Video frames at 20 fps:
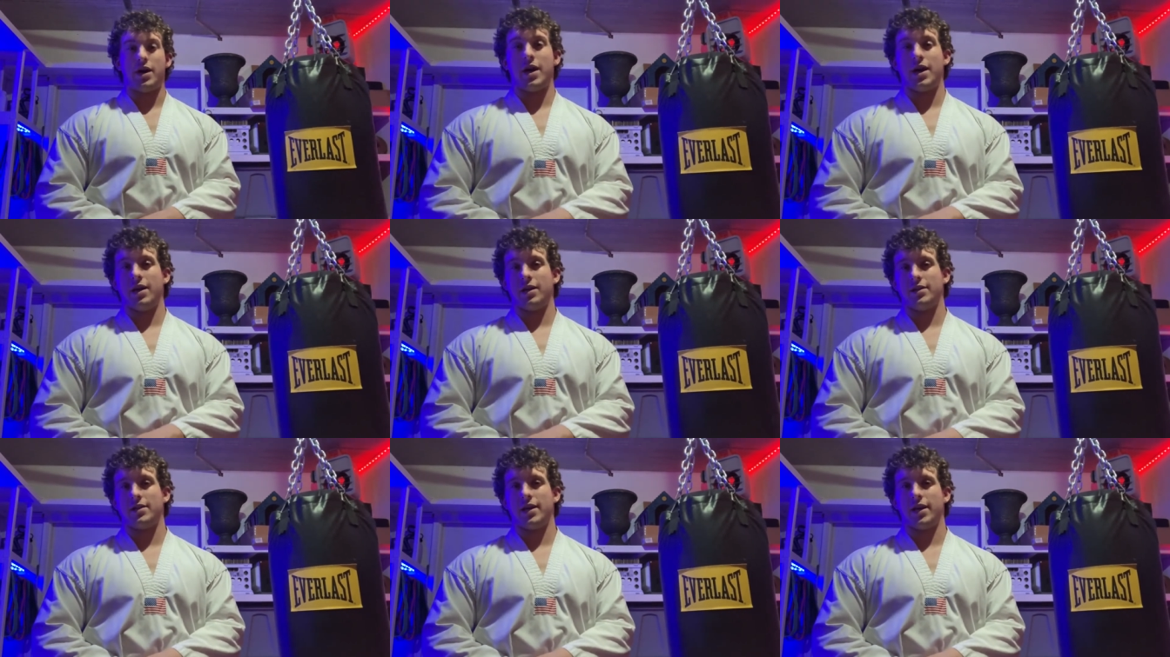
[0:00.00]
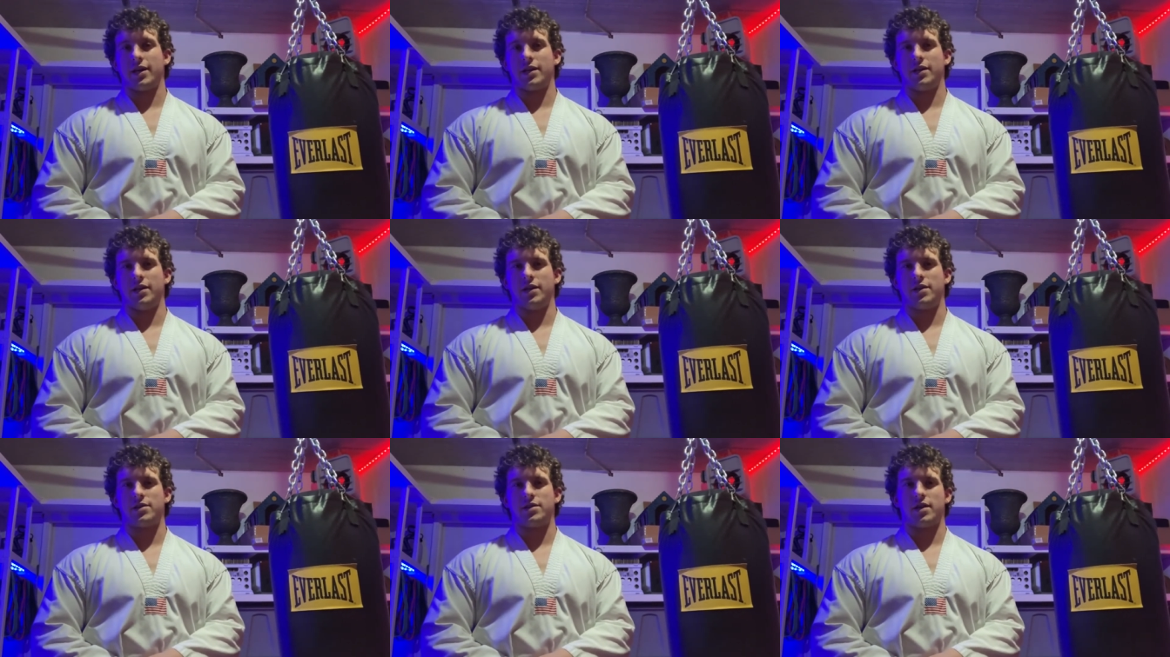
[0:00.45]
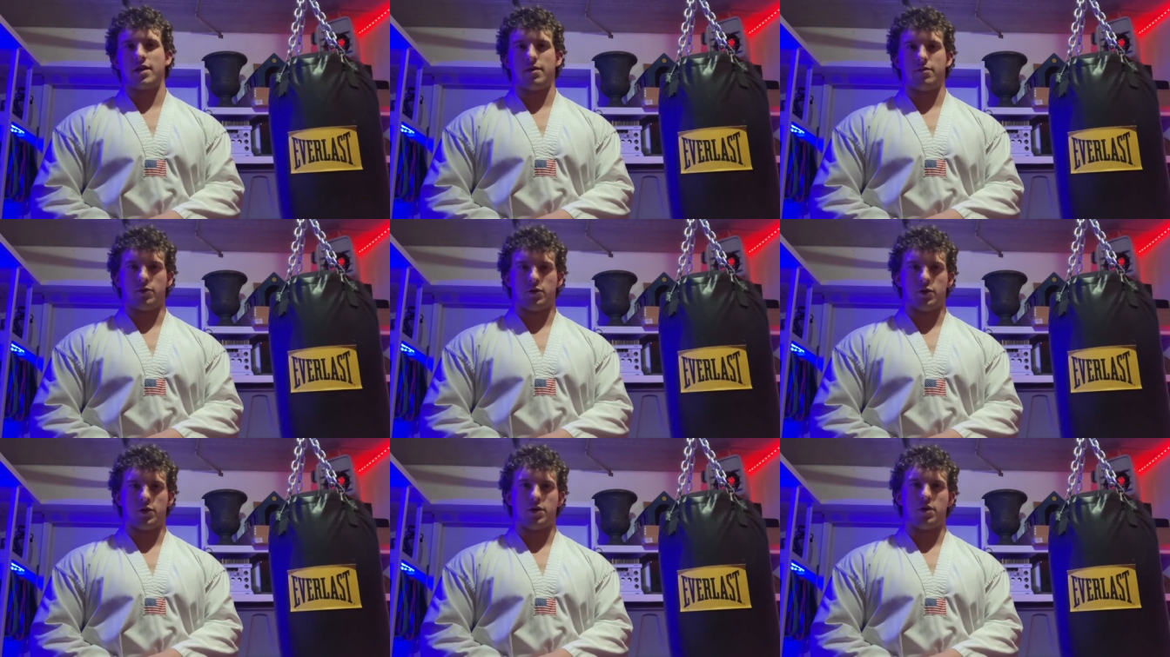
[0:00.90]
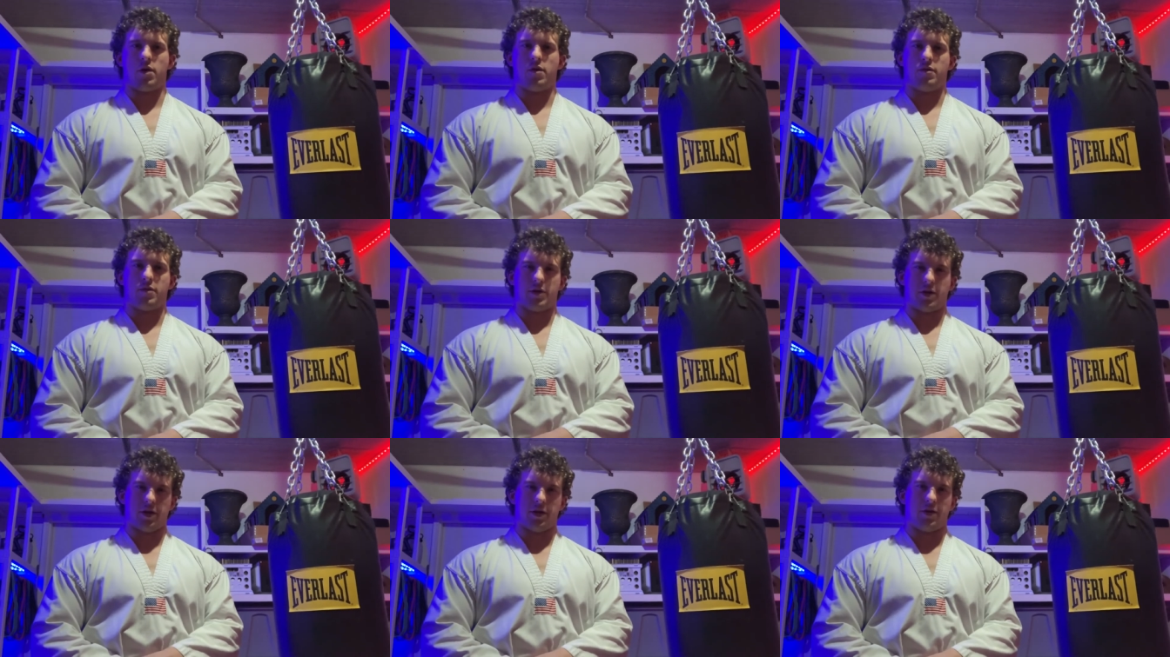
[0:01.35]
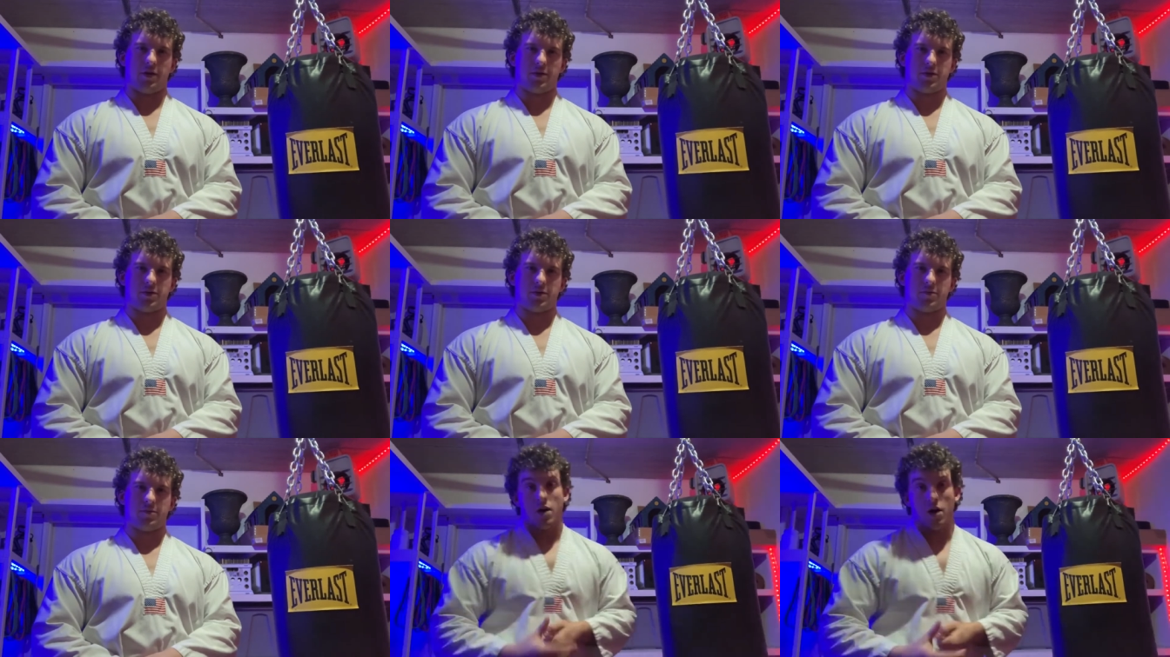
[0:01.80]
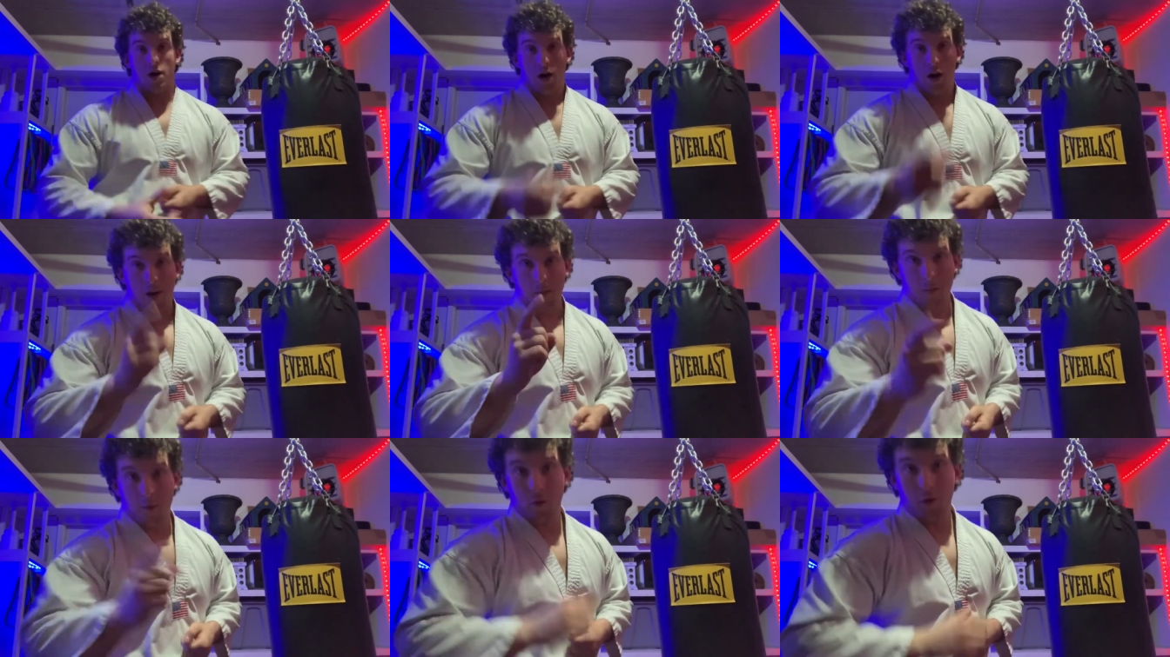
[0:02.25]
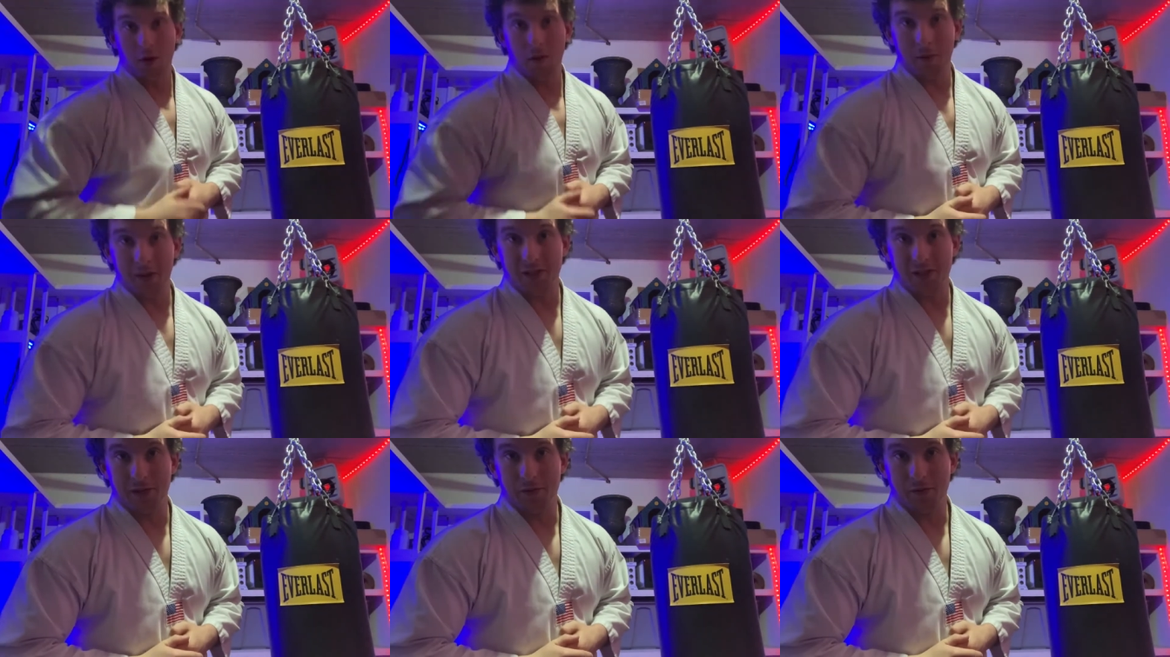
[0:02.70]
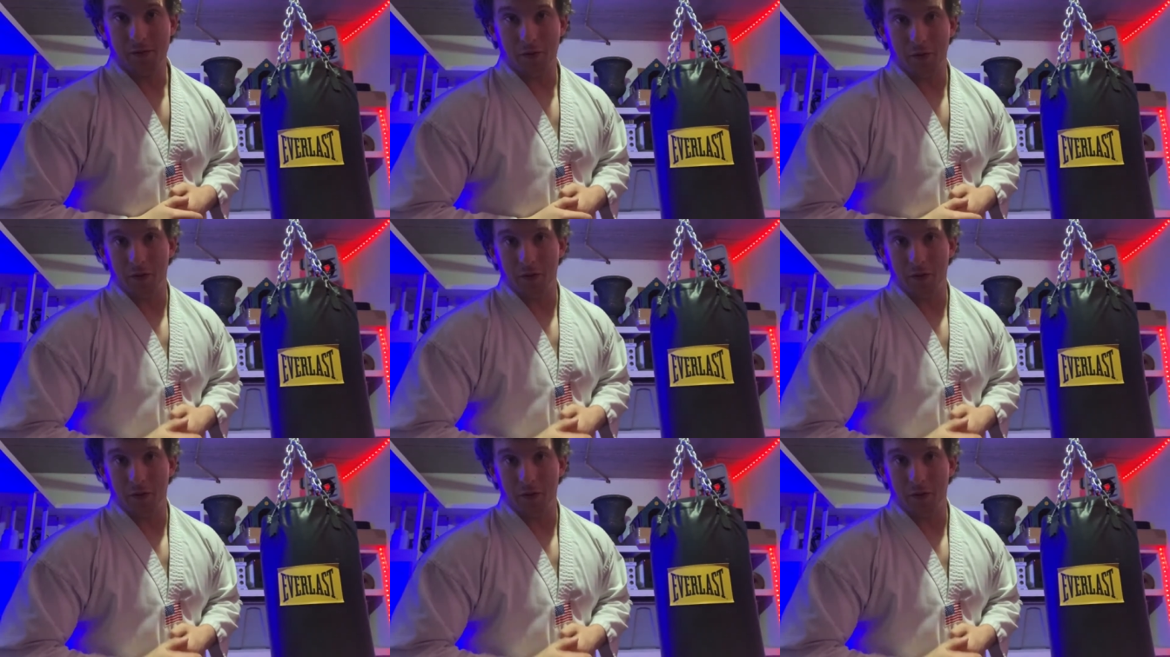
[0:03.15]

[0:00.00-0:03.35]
hand techniques that I've learned over the years. I'm going to roll up my sleeves for